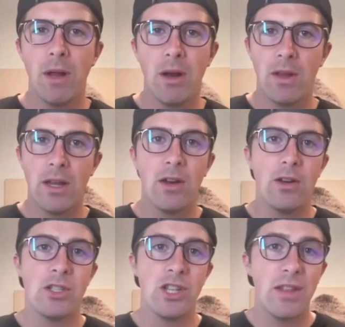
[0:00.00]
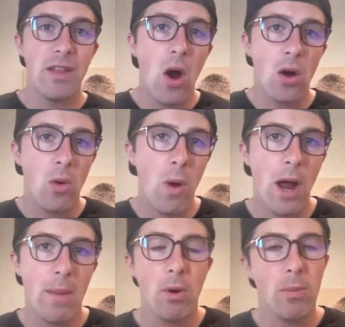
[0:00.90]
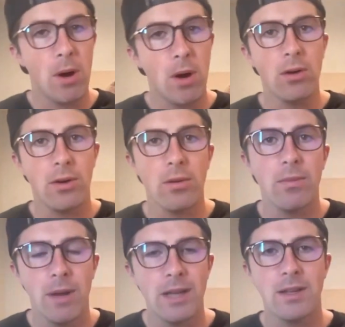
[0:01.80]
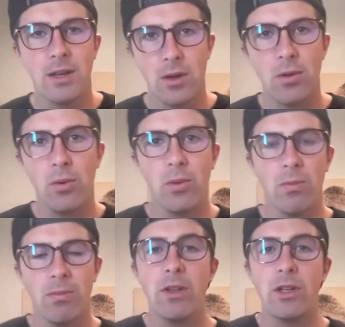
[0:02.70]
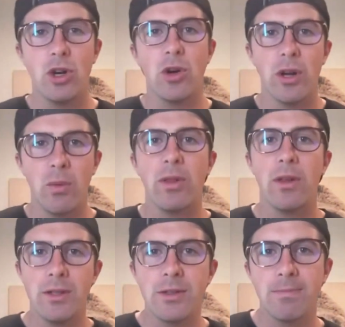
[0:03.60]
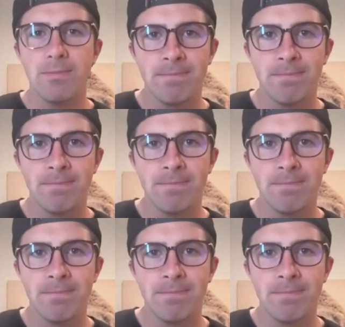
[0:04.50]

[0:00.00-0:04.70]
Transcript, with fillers: yeah. there, they can understand the ROI per partner as they go through mm the journey with us.